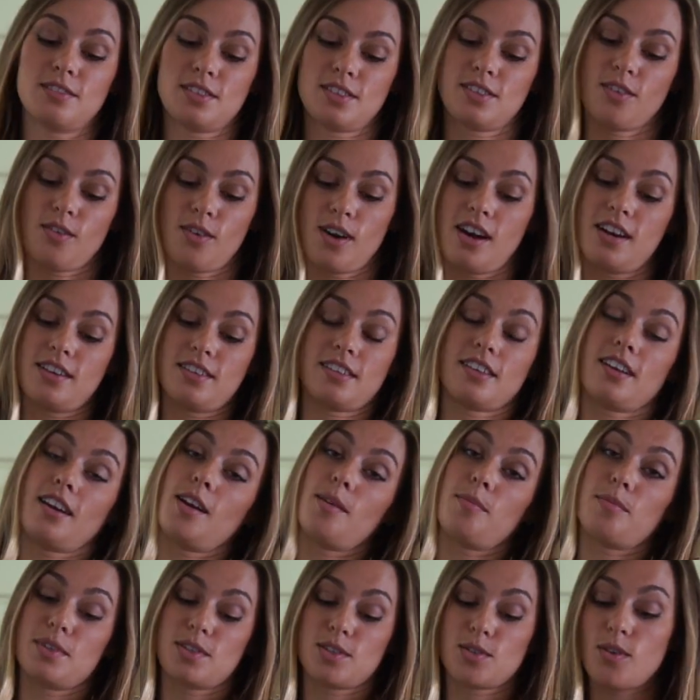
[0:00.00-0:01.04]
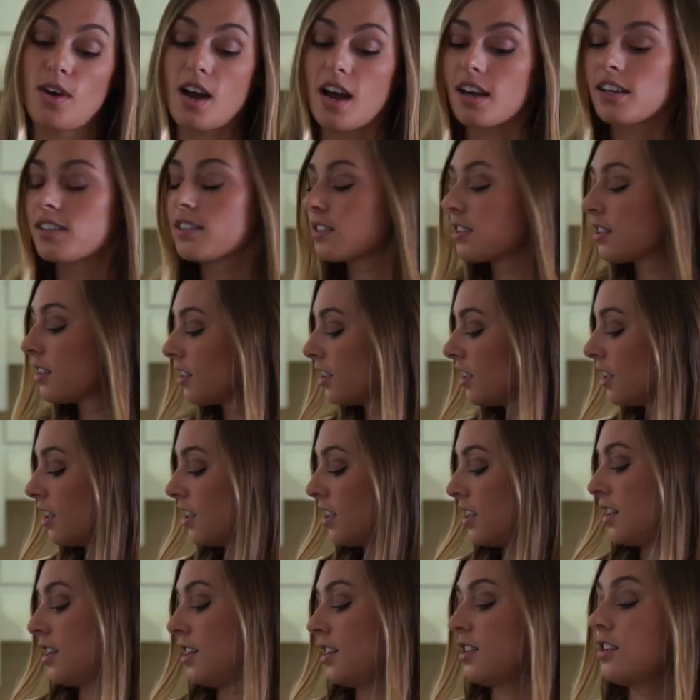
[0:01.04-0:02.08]
is so hard to cut up a squash,
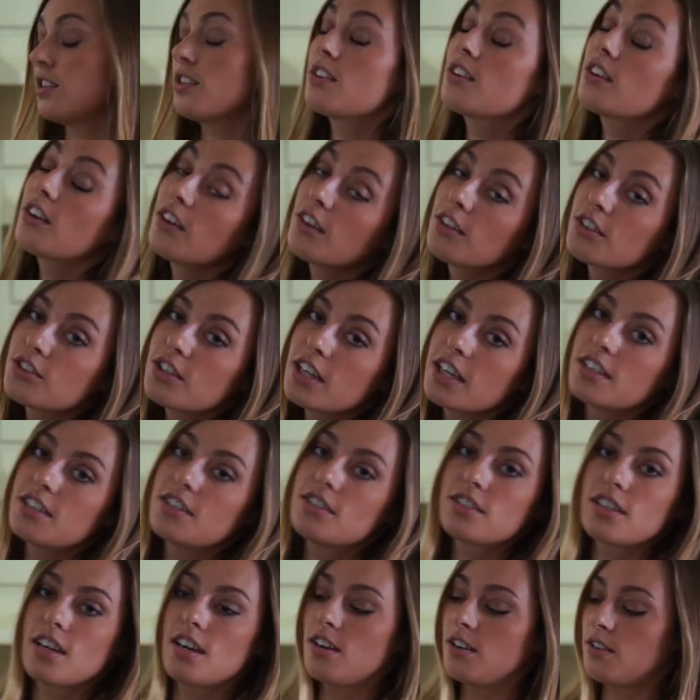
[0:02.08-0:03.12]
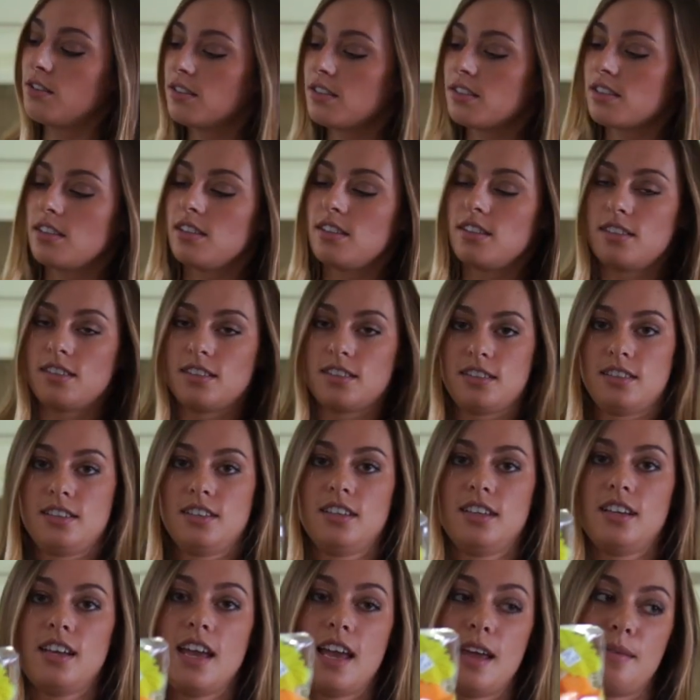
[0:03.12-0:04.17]
you can go to Trader Joe's
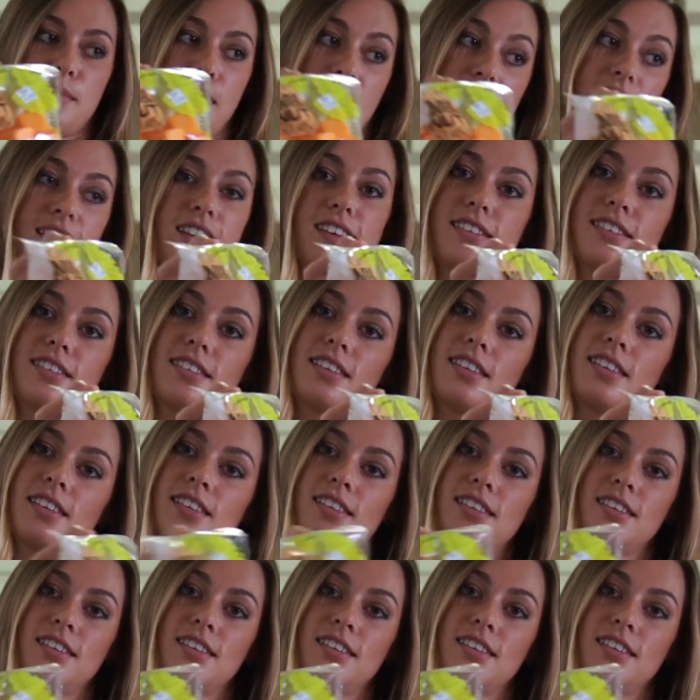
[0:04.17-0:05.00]
and buy this.